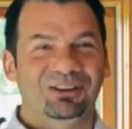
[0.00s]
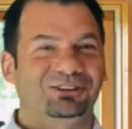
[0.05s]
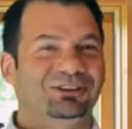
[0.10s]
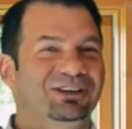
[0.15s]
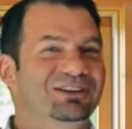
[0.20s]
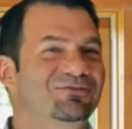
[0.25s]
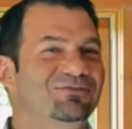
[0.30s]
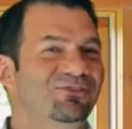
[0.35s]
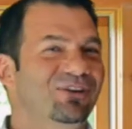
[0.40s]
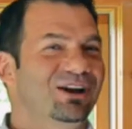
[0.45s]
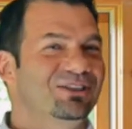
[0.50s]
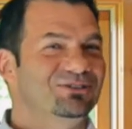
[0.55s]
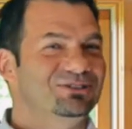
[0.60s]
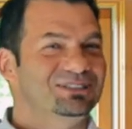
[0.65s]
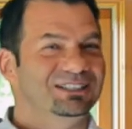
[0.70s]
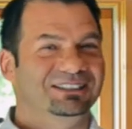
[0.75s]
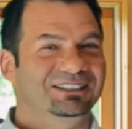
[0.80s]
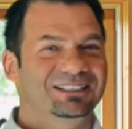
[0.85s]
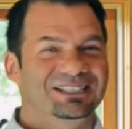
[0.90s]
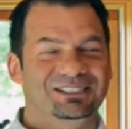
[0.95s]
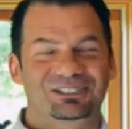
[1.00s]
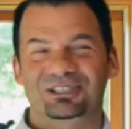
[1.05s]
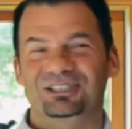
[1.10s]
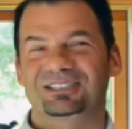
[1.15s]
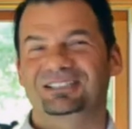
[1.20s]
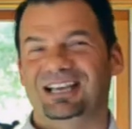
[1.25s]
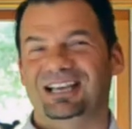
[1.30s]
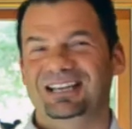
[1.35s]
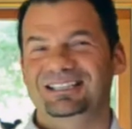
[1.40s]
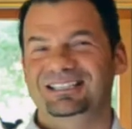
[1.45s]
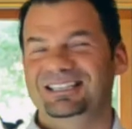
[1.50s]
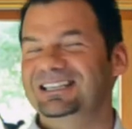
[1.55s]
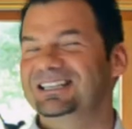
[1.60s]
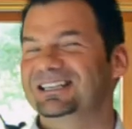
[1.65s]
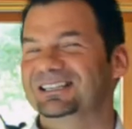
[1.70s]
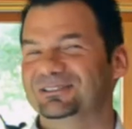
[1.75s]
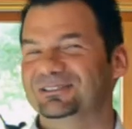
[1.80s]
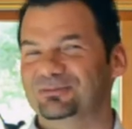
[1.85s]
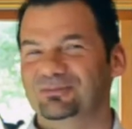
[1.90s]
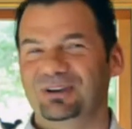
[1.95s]
Looking for other delicious
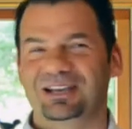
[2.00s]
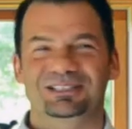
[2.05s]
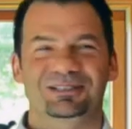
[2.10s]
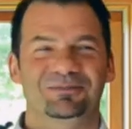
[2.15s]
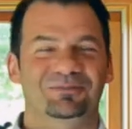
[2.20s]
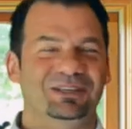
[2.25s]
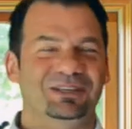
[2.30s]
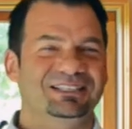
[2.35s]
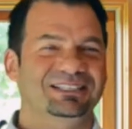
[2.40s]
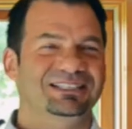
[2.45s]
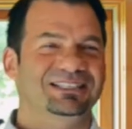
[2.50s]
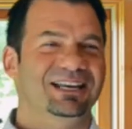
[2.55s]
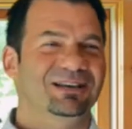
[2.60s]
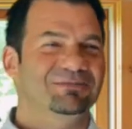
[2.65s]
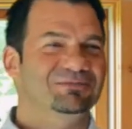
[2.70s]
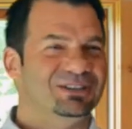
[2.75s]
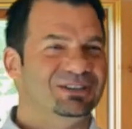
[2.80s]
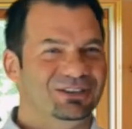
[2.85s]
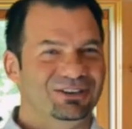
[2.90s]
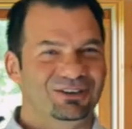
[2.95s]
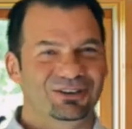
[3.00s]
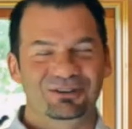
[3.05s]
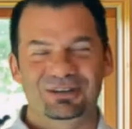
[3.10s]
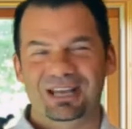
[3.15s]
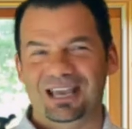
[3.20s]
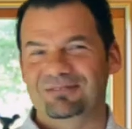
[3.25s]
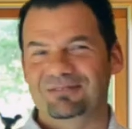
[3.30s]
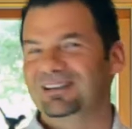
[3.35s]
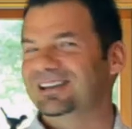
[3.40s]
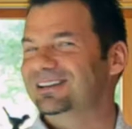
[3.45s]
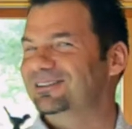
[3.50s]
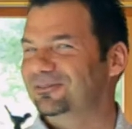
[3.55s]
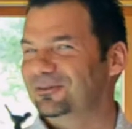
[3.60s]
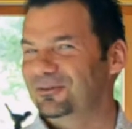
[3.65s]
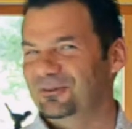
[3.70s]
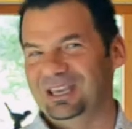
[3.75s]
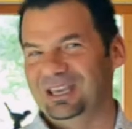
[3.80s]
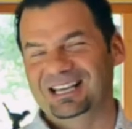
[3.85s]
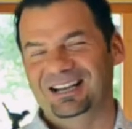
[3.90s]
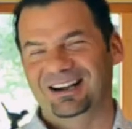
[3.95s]
ideas, recipes, tips, you name it,
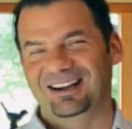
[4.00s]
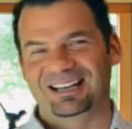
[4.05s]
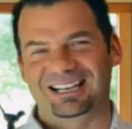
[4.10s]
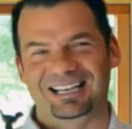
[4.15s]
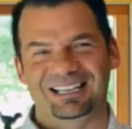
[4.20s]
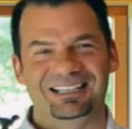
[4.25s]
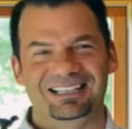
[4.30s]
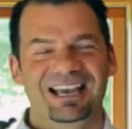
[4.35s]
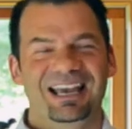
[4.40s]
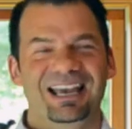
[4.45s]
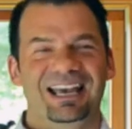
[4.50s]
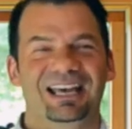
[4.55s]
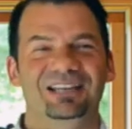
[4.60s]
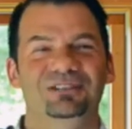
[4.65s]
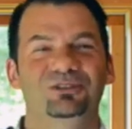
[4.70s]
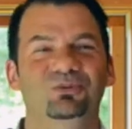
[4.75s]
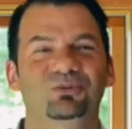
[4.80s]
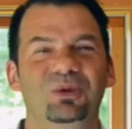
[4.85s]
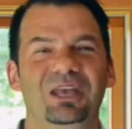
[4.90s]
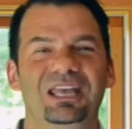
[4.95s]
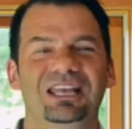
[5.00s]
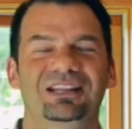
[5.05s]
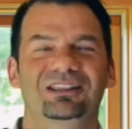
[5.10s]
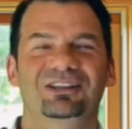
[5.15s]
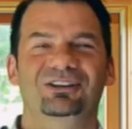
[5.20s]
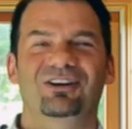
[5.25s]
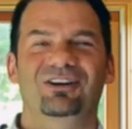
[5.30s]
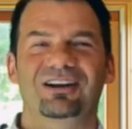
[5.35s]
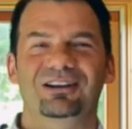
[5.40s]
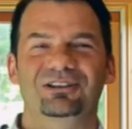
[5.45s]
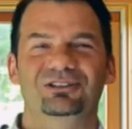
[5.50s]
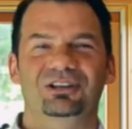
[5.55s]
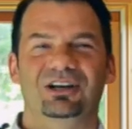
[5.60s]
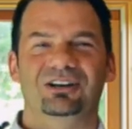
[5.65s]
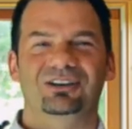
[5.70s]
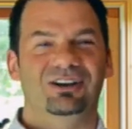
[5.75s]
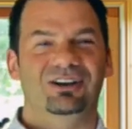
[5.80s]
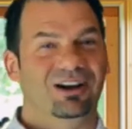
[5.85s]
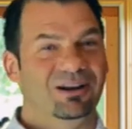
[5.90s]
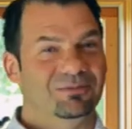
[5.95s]
we got it. Head to
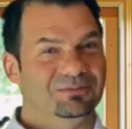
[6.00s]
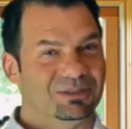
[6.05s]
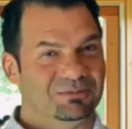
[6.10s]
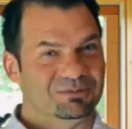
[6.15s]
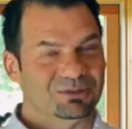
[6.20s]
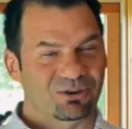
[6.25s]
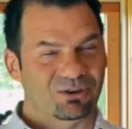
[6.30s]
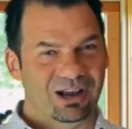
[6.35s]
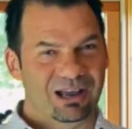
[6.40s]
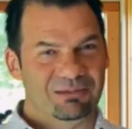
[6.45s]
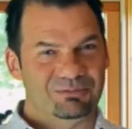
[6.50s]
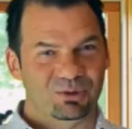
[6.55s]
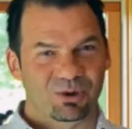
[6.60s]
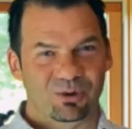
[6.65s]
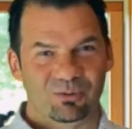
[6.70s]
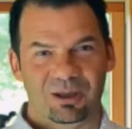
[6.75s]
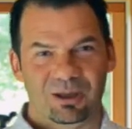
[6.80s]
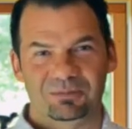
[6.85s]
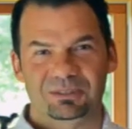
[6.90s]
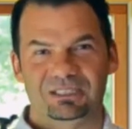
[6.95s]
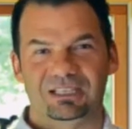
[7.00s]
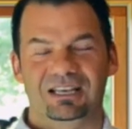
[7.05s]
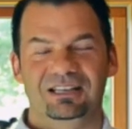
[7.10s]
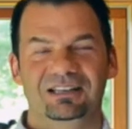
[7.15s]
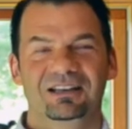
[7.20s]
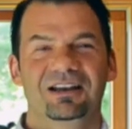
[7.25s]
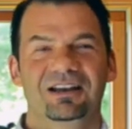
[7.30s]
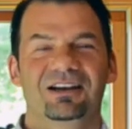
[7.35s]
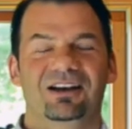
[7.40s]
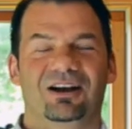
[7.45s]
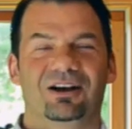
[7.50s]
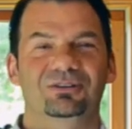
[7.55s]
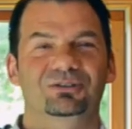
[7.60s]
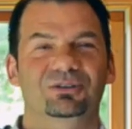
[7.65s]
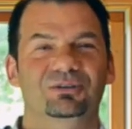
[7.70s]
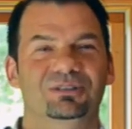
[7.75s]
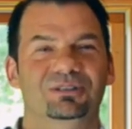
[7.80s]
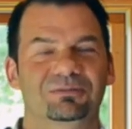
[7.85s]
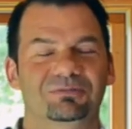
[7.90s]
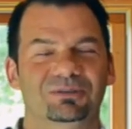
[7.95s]
WeekendAtTheCottage.com. subscribe to our website,
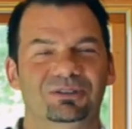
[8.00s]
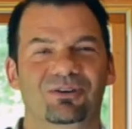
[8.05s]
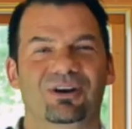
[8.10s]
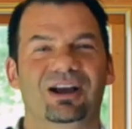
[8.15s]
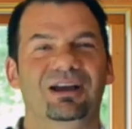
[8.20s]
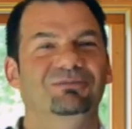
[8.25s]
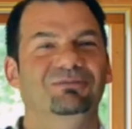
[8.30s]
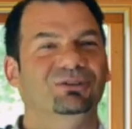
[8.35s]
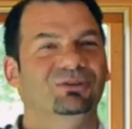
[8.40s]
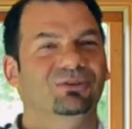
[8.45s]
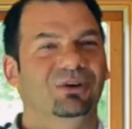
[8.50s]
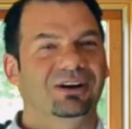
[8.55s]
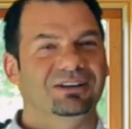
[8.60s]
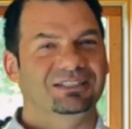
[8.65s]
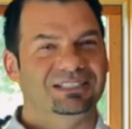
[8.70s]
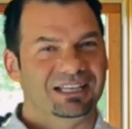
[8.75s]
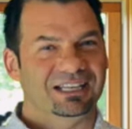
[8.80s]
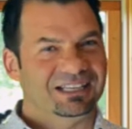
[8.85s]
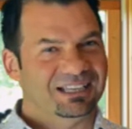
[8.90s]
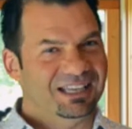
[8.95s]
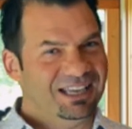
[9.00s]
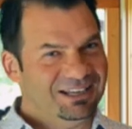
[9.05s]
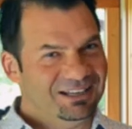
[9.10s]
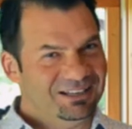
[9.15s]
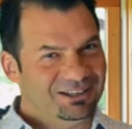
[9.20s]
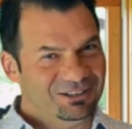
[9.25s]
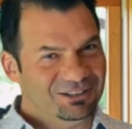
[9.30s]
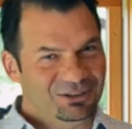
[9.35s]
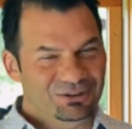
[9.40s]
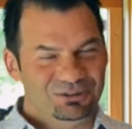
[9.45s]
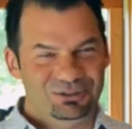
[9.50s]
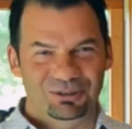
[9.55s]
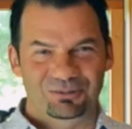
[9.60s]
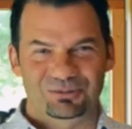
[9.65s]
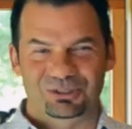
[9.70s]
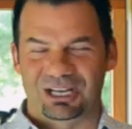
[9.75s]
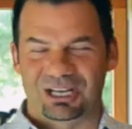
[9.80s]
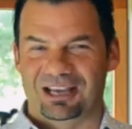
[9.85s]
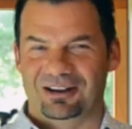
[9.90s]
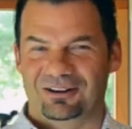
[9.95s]
also subscribe to our dedicated
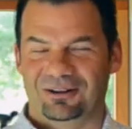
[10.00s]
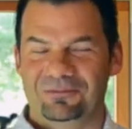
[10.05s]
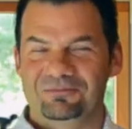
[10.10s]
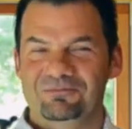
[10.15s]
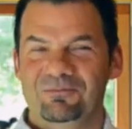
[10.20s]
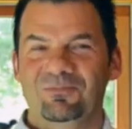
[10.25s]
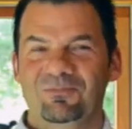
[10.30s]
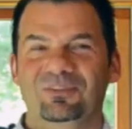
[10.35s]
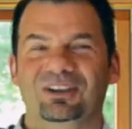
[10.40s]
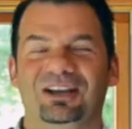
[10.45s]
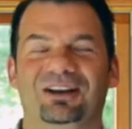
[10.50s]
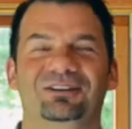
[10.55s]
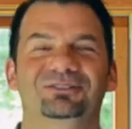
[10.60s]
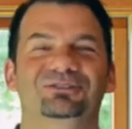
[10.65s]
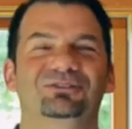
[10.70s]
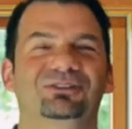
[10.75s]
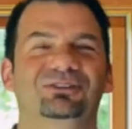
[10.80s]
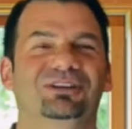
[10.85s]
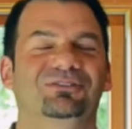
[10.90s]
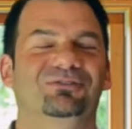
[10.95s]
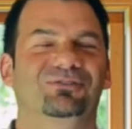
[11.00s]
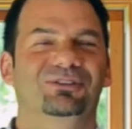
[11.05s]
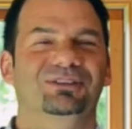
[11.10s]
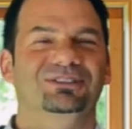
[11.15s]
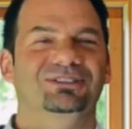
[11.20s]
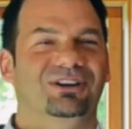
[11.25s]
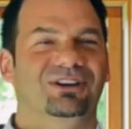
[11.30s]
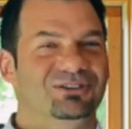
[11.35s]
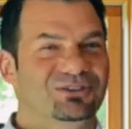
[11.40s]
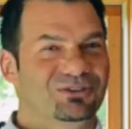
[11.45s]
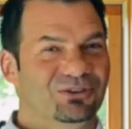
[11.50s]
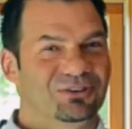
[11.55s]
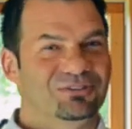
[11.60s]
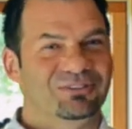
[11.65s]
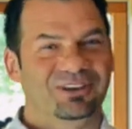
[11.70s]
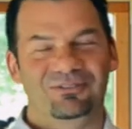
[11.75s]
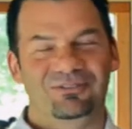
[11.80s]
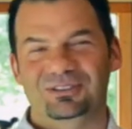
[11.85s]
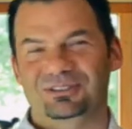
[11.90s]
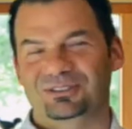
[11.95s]
YouTube channel. Also look for us on your
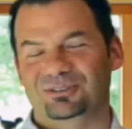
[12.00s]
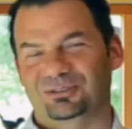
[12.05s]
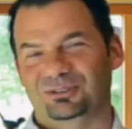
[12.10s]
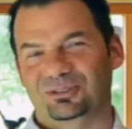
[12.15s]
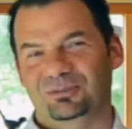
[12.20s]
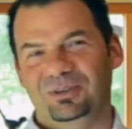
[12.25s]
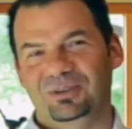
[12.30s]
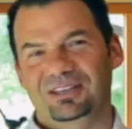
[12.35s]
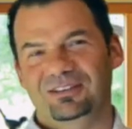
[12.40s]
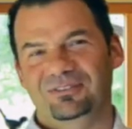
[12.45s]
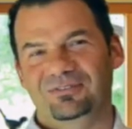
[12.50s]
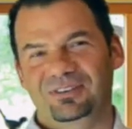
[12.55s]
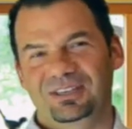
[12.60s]
favorite social media